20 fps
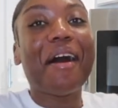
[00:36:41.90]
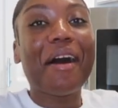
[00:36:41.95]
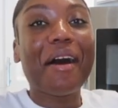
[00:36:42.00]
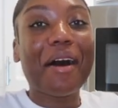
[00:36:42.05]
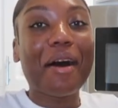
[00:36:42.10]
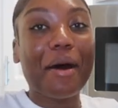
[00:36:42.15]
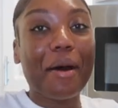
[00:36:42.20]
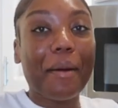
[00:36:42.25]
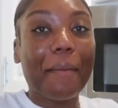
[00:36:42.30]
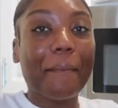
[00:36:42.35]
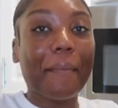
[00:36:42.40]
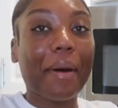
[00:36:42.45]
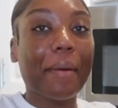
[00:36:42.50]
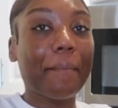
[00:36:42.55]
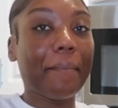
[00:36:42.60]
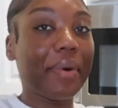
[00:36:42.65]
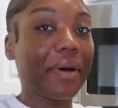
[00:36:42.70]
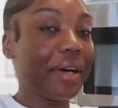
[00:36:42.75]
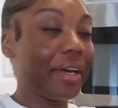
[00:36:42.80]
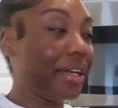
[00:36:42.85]

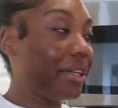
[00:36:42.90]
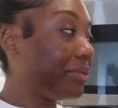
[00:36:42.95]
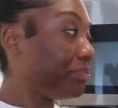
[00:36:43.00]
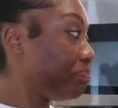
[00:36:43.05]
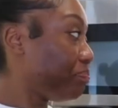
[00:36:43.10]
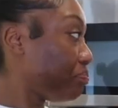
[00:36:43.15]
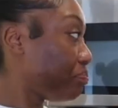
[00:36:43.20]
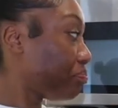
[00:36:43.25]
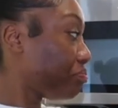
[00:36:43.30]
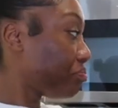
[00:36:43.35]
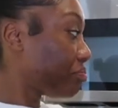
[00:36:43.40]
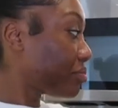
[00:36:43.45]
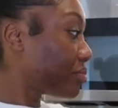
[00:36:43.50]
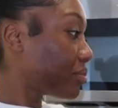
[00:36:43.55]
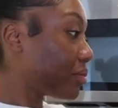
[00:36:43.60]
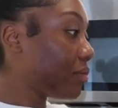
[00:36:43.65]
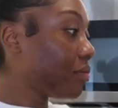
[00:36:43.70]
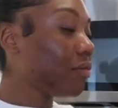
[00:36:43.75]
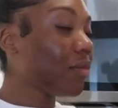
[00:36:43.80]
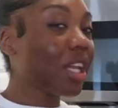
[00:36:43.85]
um but
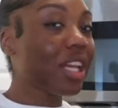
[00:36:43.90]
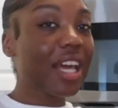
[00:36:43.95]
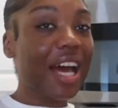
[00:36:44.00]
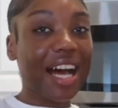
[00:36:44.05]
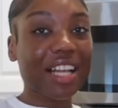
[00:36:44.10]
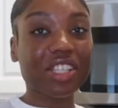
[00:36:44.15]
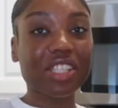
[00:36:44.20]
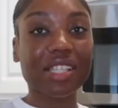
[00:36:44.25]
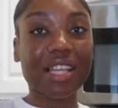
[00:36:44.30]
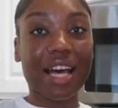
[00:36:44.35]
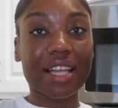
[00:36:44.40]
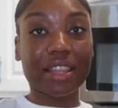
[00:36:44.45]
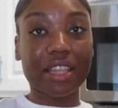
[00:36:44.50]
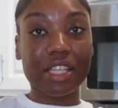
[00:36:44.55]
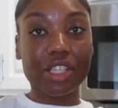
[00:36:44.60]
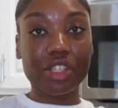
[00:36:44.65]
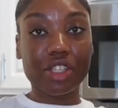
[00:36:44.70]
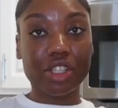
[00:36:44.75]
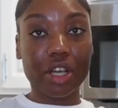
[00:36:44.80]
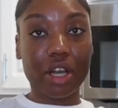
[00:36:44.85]
yeah i just got
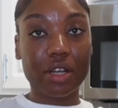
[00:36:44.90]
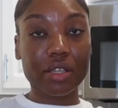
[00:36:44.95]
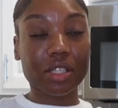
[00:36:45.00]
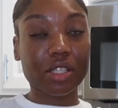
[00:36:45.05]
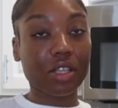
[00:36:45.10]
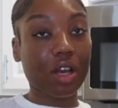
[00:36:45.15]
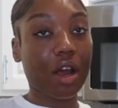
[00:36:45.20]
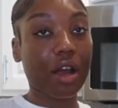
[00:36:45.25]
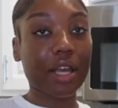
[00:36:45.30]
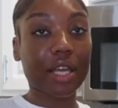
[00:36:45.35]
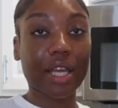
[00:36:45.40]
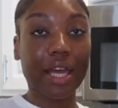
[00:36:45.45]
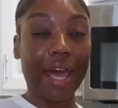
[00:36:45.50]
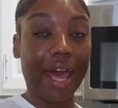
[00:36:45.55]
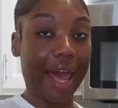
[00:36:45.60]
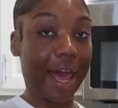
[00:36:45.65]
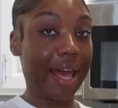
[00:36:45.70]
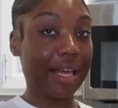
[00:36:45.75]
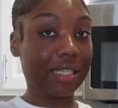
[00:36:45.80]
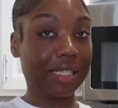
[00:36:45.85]
these shirts target
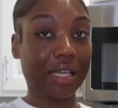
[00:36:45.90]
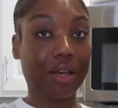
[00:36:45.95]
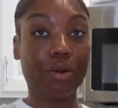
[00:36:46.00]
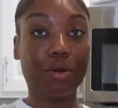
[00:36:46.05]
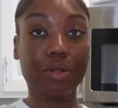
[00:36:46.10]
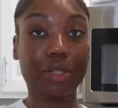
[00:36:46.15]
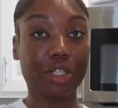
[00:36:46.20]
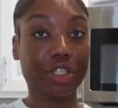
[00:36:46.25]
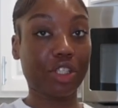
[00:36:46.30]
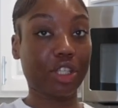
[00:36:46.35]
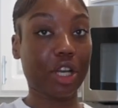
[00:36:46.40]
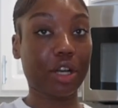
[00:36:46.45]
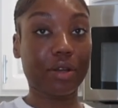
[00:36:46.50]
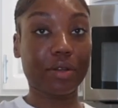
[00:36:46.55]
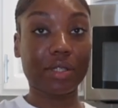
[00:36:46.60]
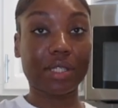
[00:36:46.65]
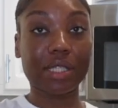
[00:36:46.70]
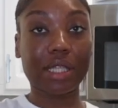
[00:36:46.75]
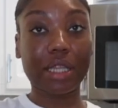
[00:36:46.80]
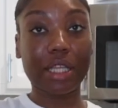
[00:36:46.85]
has it on the
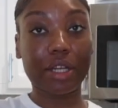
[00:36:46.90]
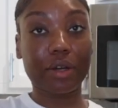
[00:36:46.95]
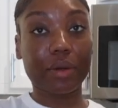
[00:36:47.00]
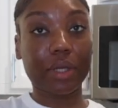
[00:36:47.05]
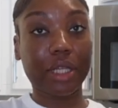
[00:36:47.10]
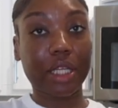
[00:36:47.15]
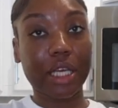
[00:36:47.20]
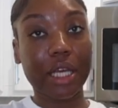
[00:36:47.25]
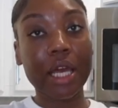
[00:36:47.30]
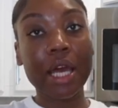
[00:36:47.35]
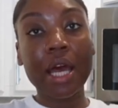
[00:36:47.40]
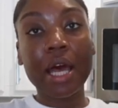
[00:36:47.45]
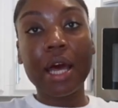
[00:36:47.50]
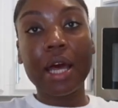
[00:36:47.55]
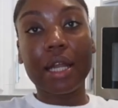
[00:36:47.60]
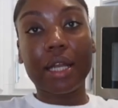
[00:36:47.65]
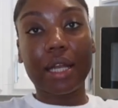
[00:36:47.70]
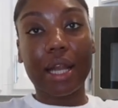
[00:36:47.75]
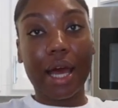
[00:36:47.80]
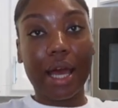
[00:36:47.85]
shirts literally
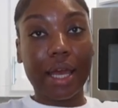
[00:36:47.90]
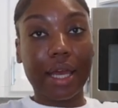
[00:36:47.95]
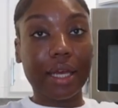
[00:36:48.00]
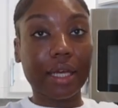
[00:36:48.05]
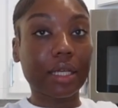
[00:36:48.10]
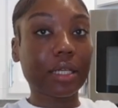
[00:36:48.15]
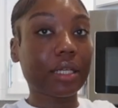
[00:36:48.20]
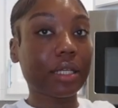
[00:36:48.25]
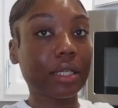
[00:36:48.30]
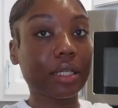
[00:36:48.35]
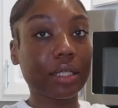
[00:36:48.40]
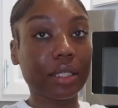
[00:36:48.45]
like